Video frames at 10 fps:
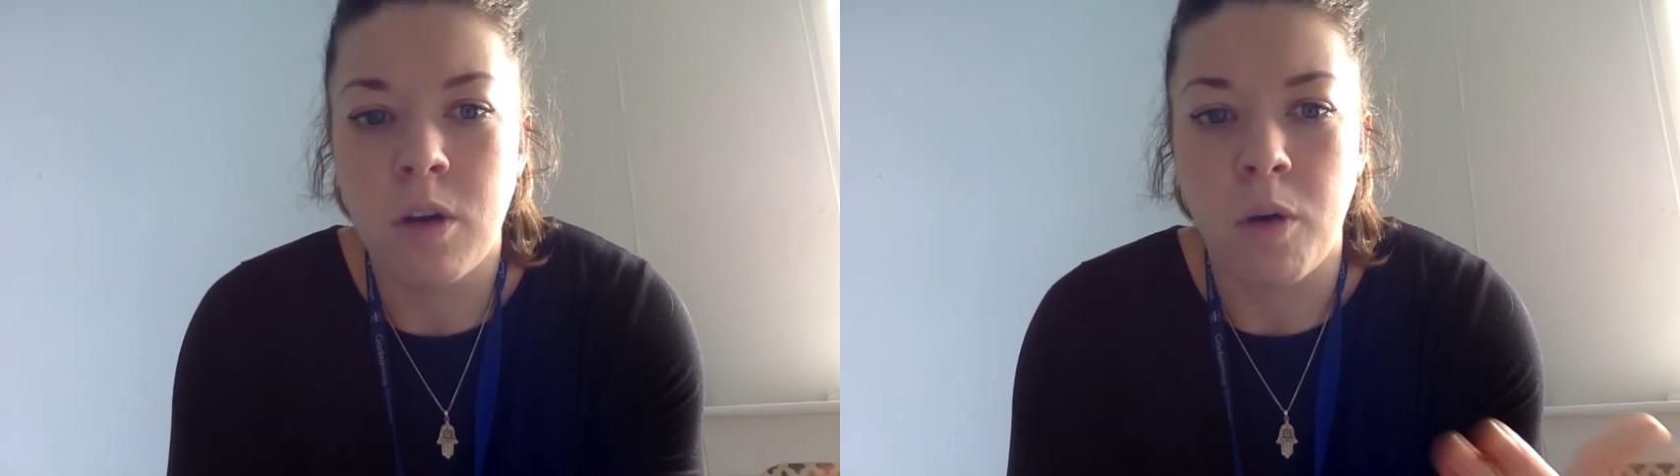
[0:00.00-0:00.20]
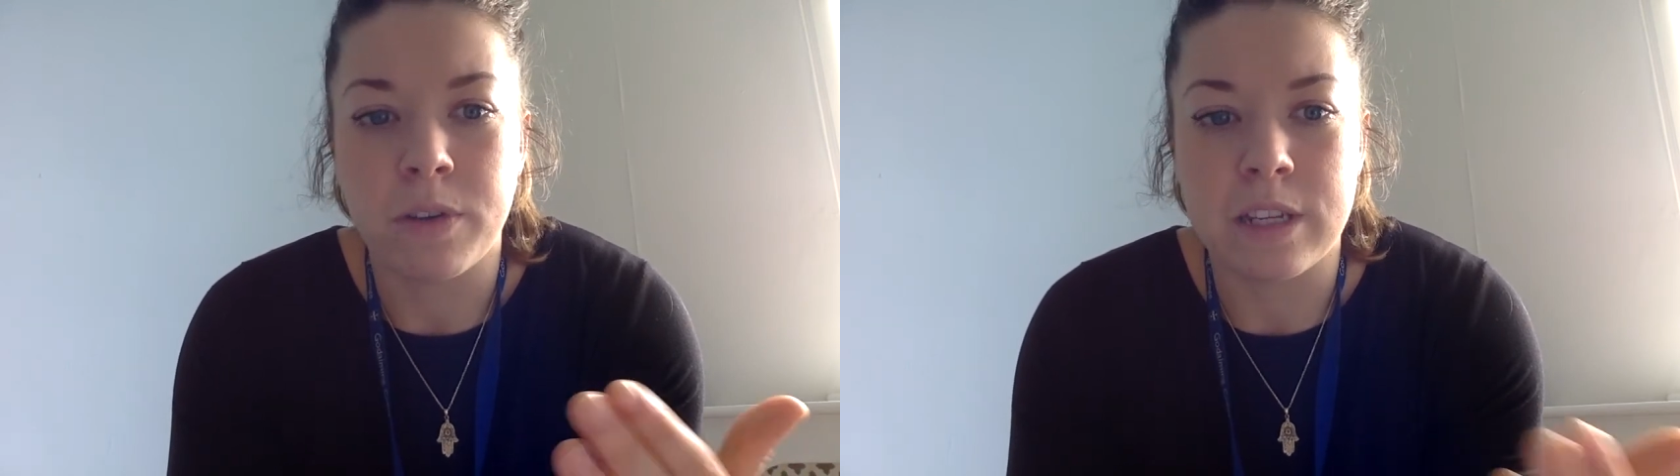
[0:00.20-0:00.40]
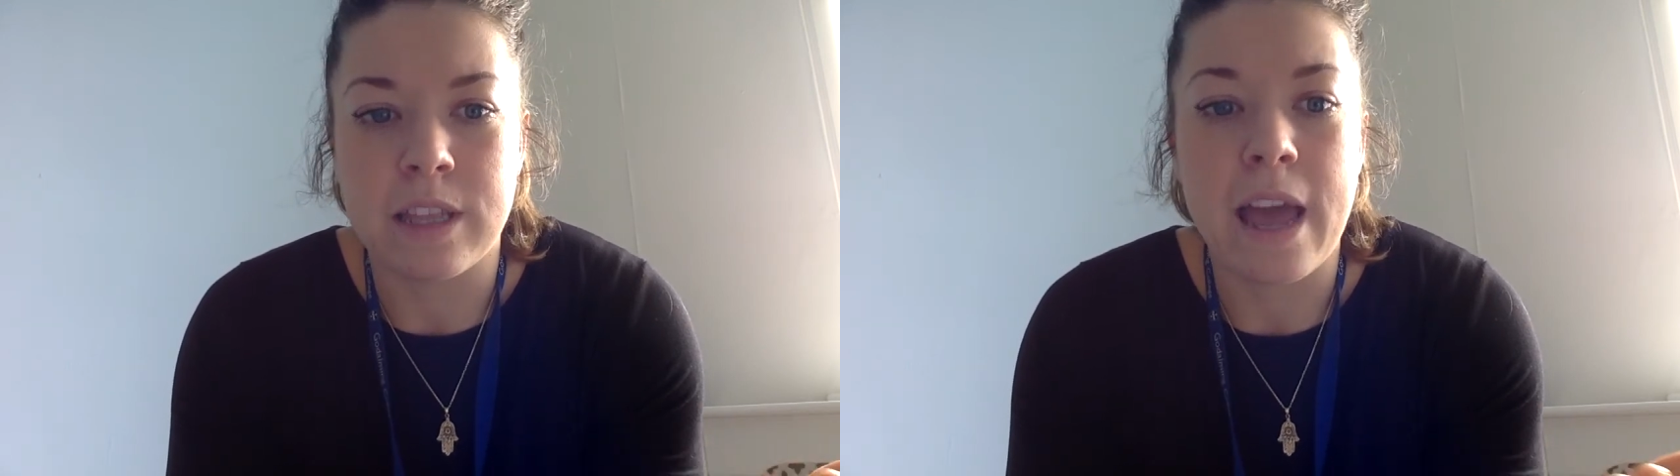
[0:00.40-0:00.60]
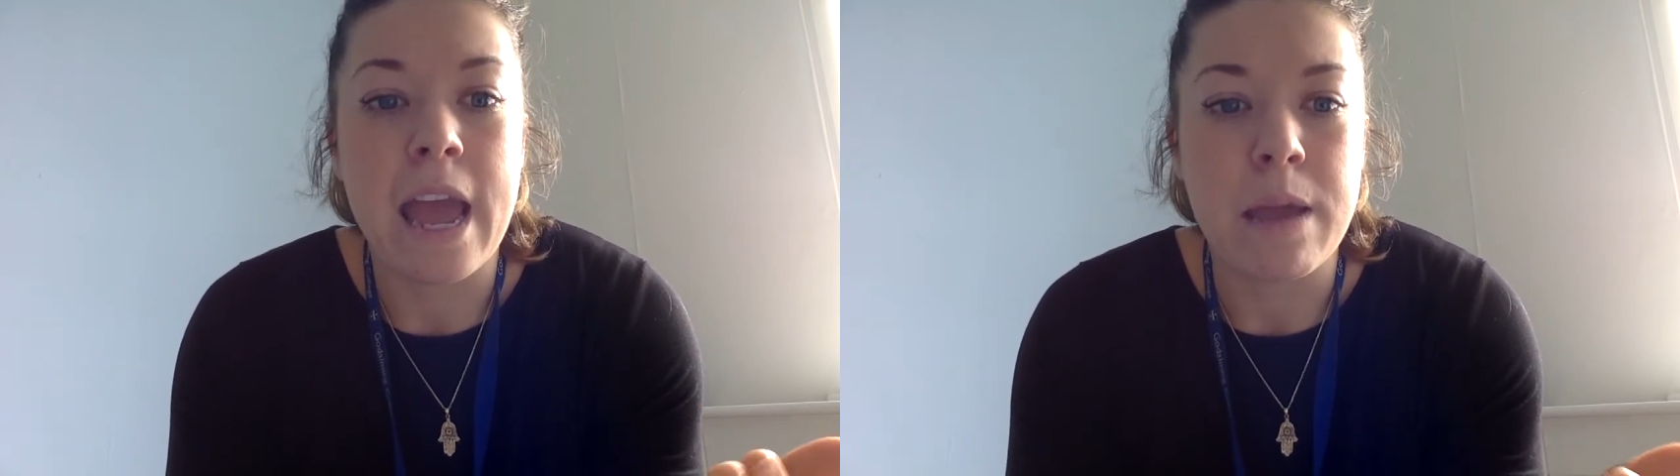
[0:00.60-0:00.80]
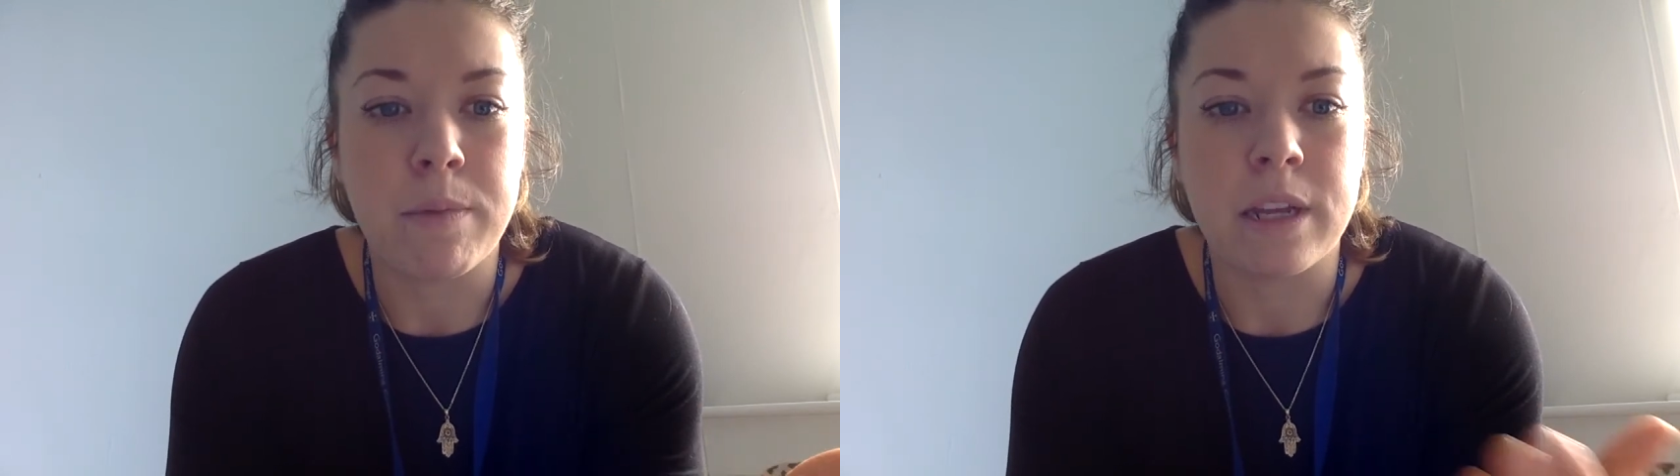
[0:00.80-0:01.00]
obviously they're
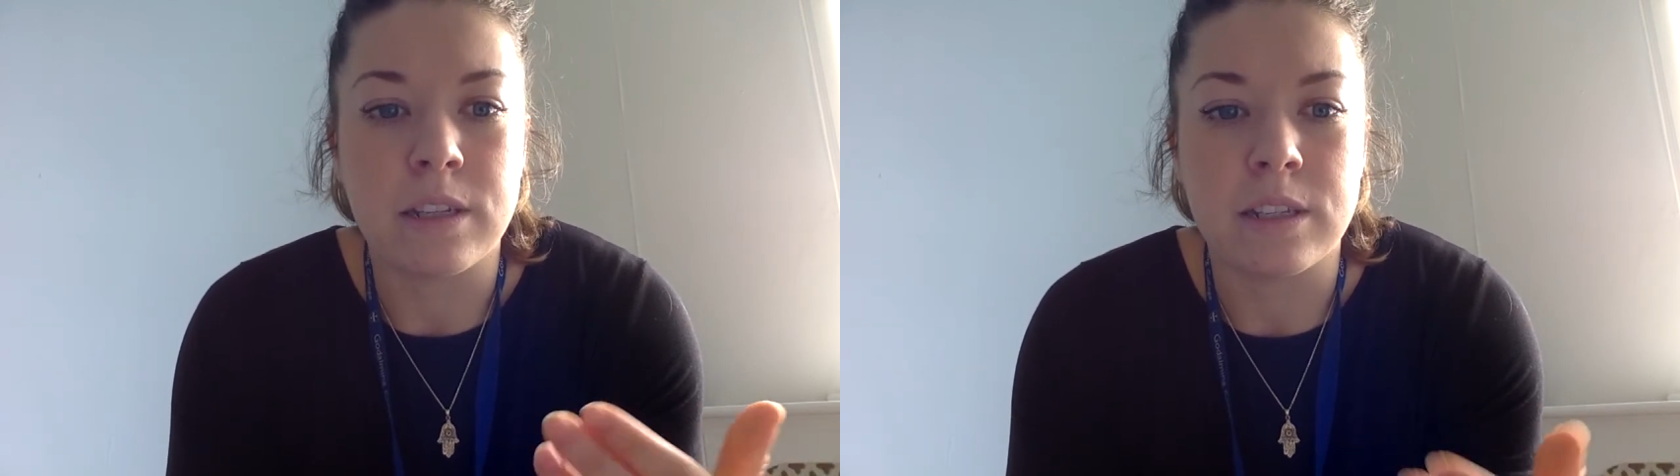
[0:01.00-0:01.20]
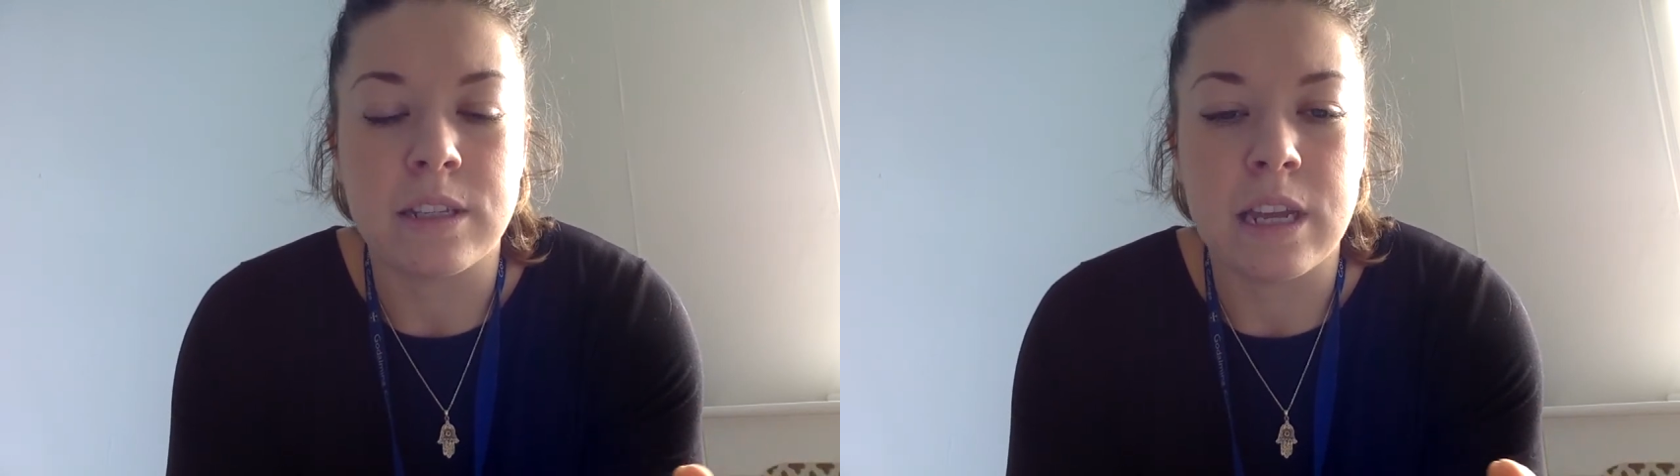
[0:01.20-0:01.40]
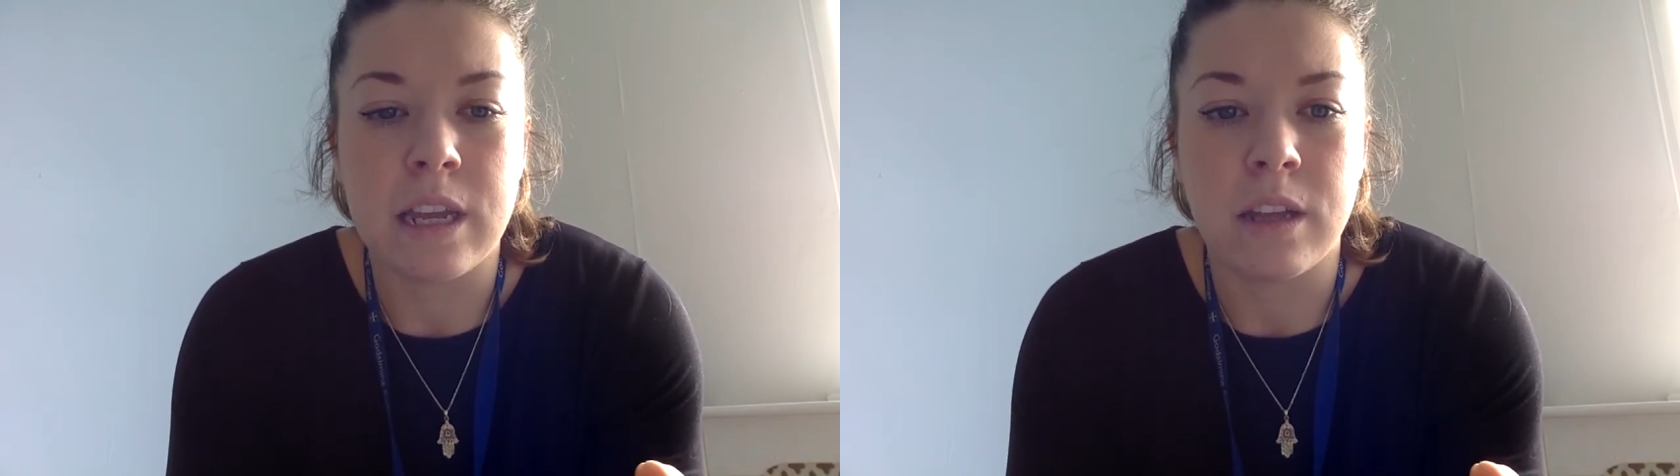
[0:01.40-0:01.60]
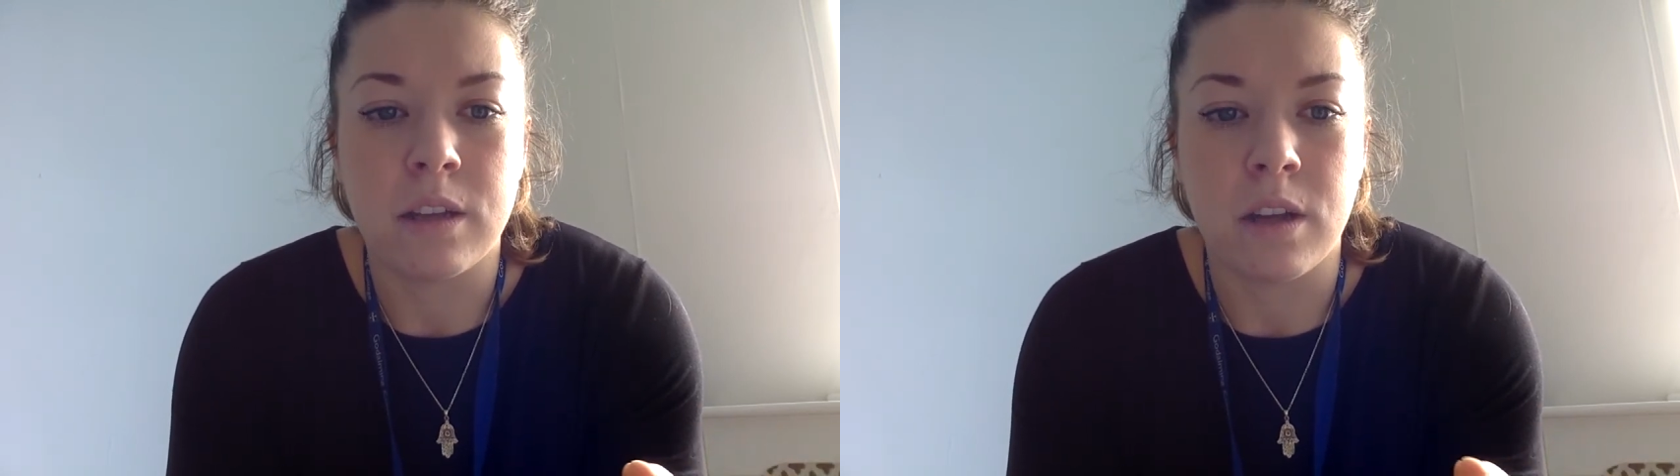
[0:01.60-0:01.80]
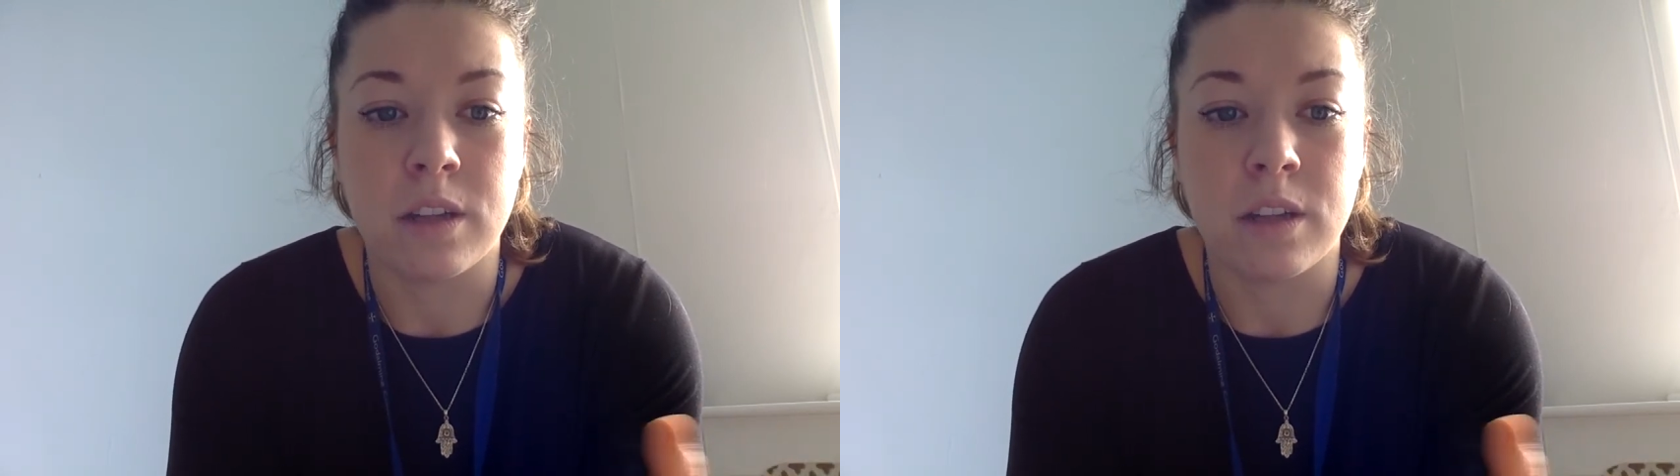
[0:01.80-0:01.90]
aiming to see,